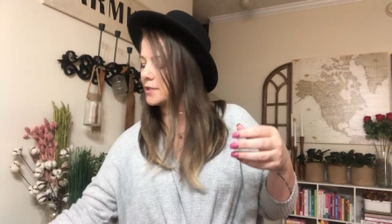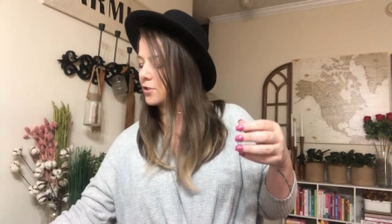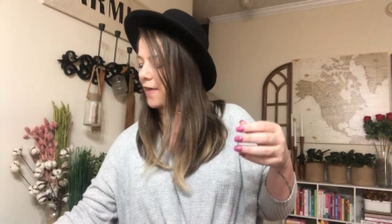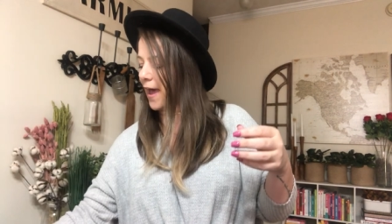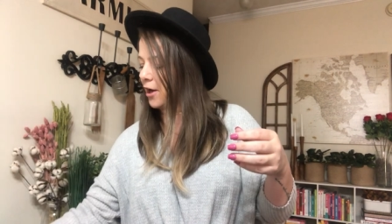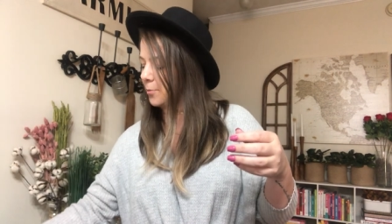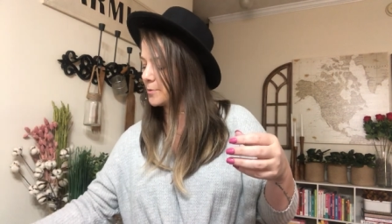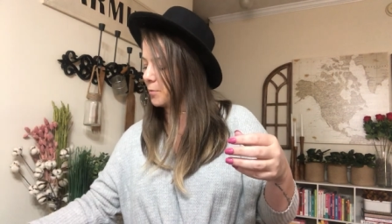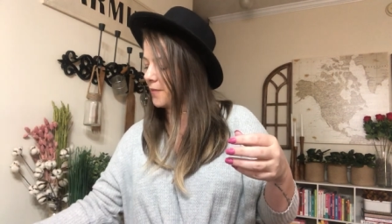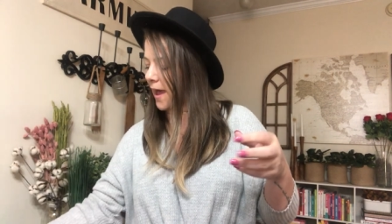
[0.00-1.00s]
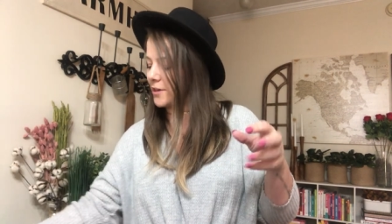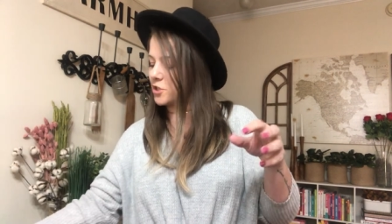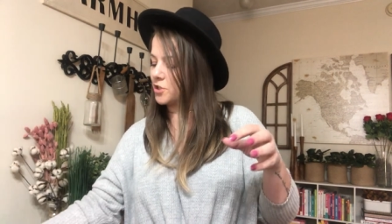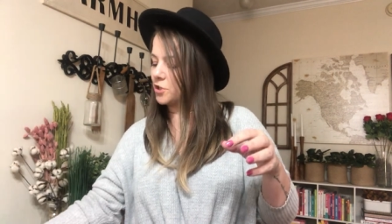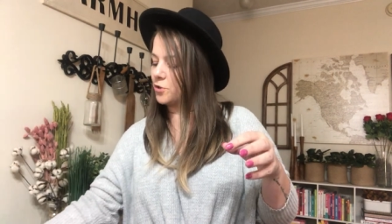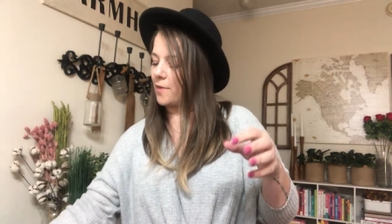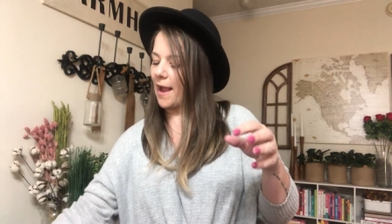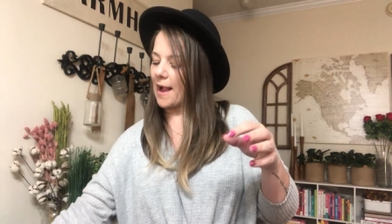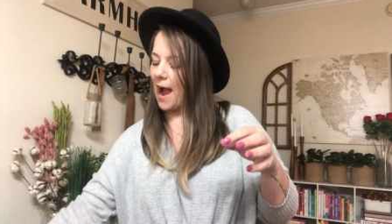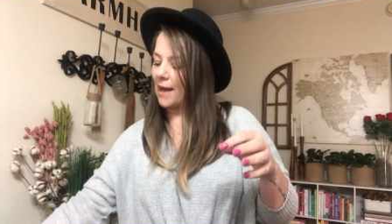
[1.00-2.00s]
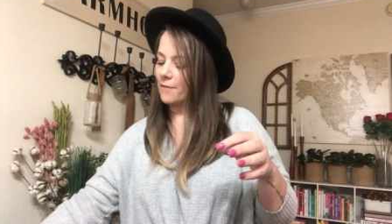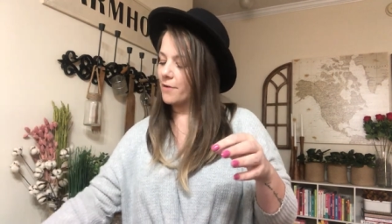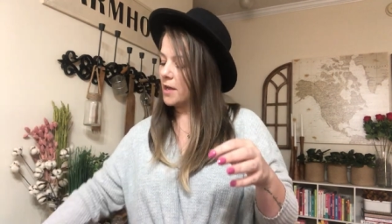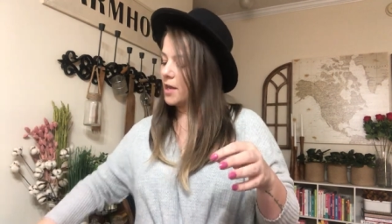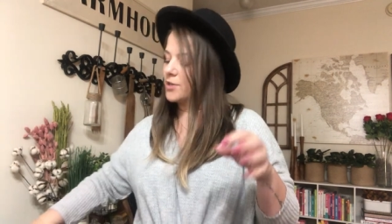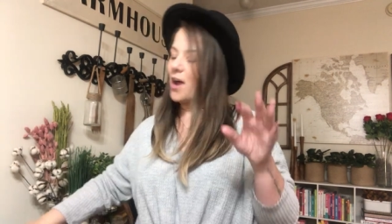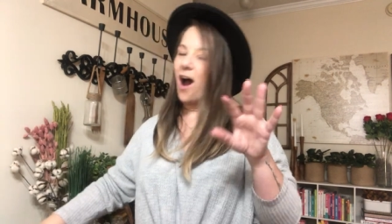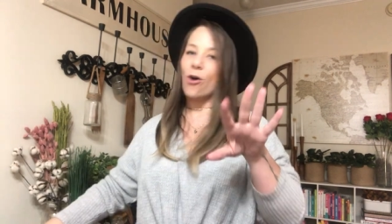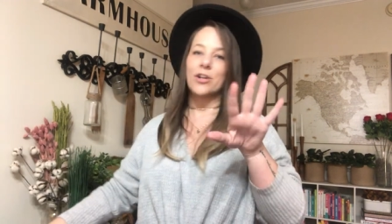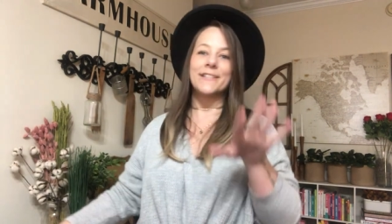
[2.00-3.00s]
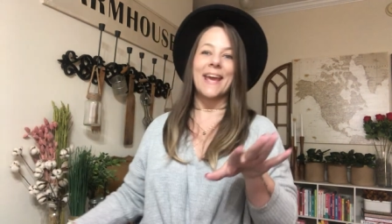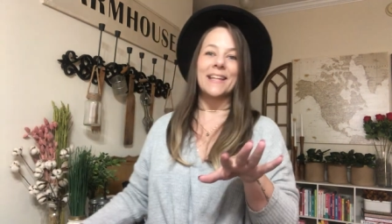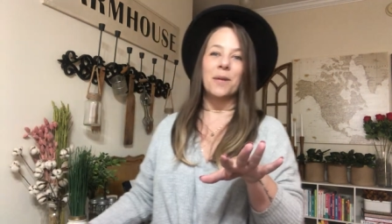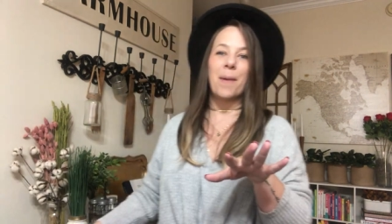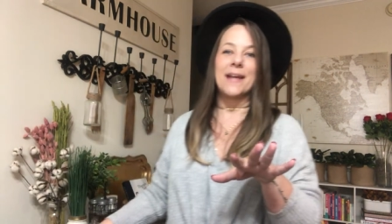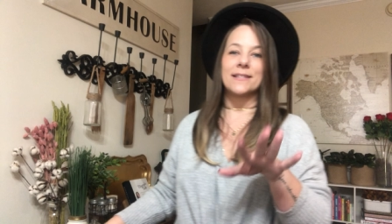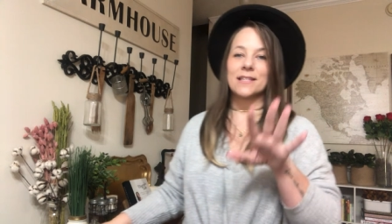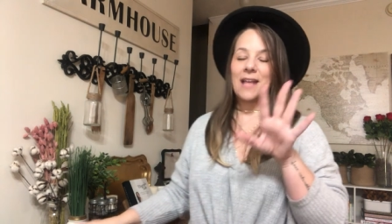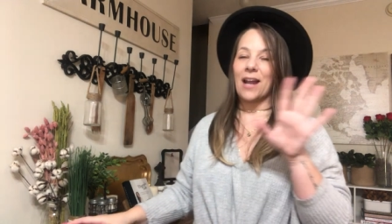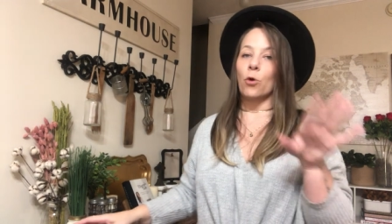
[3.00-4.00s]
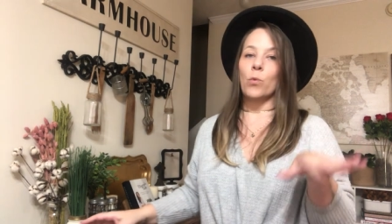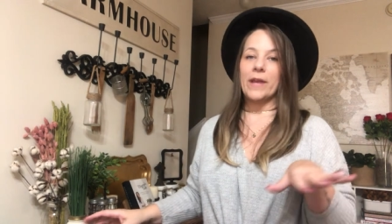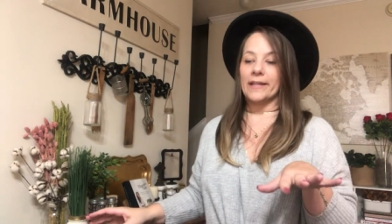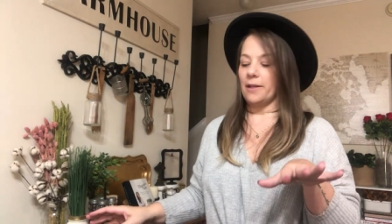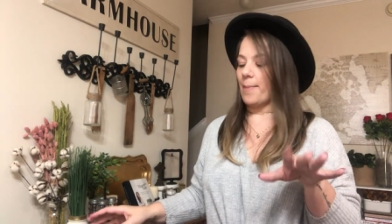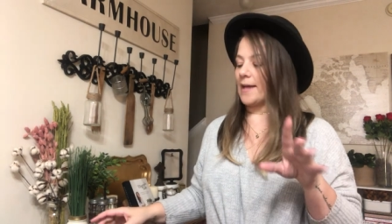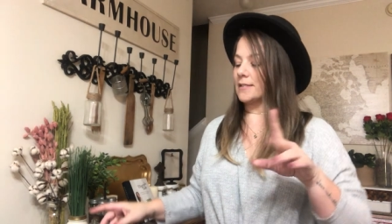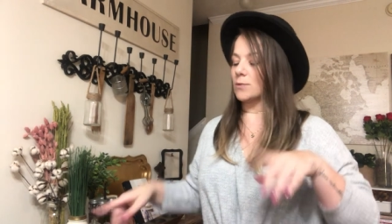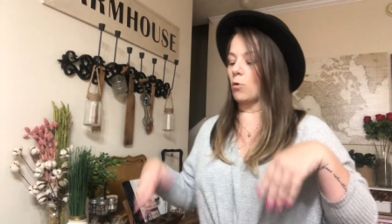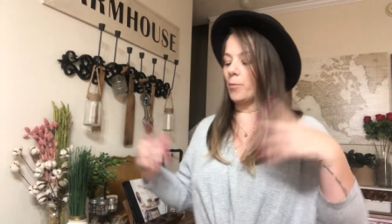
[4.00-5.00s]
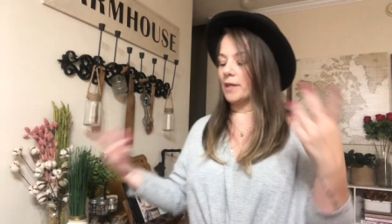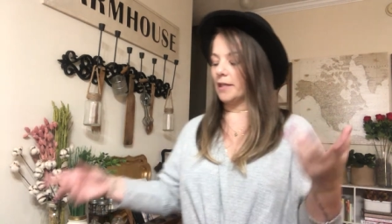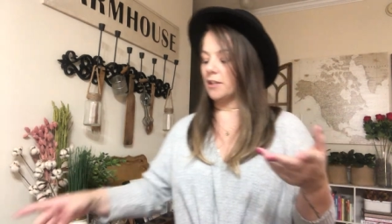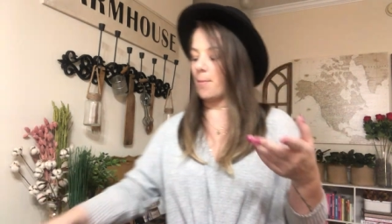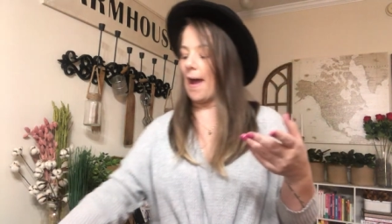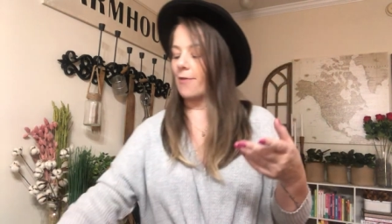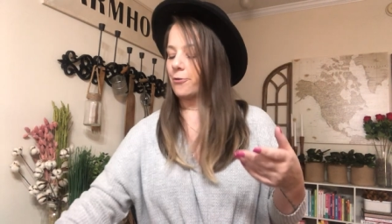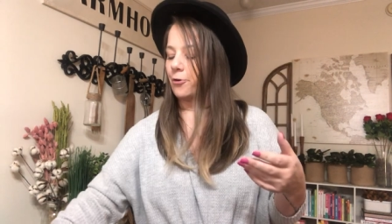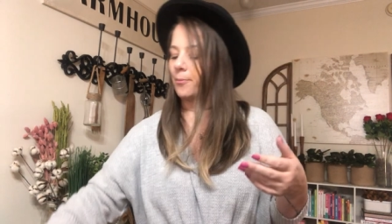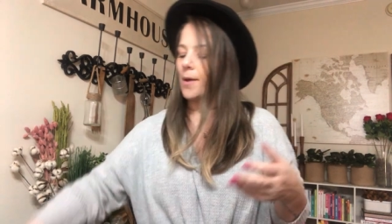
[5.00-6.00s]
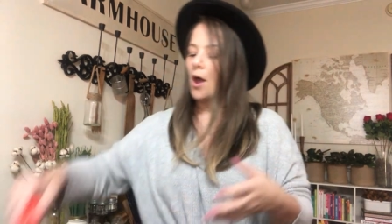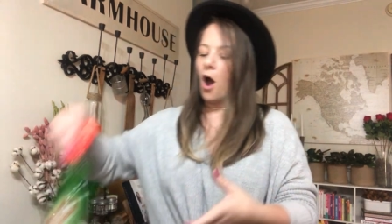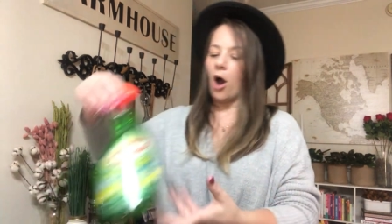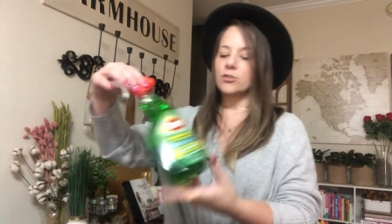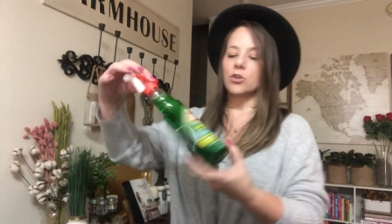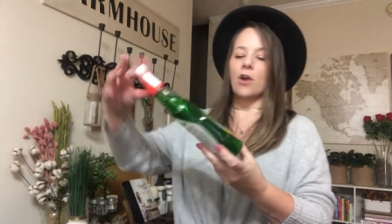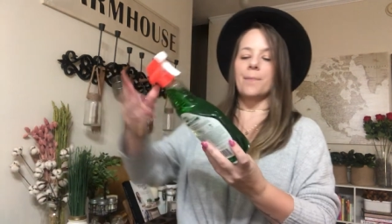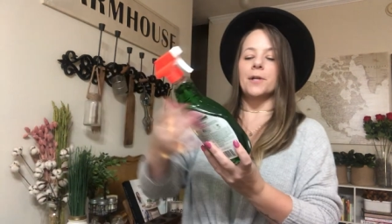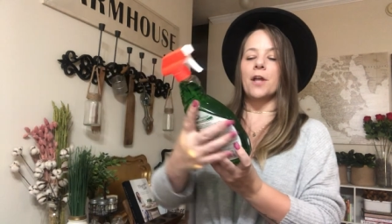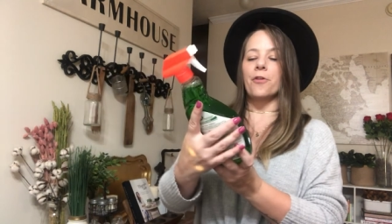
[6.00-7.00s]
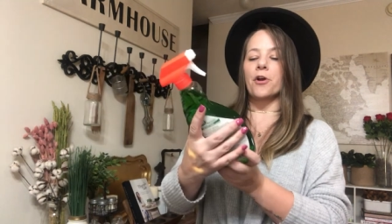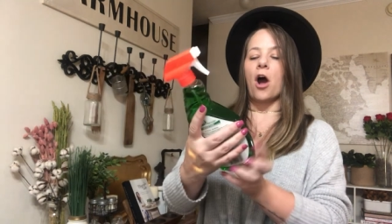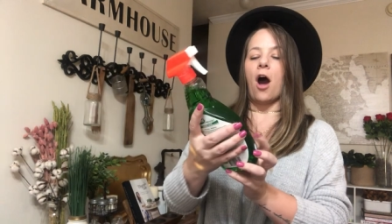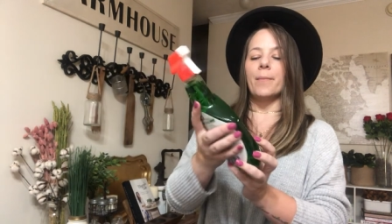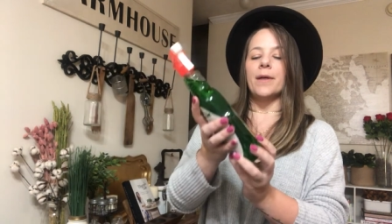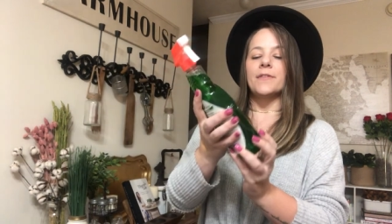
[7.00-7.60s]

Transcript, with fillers: So that helps with that, just to do that kind of, not on a daily basis, kind of weekly basis when we clean the bathroom. Also grabbed another Comet.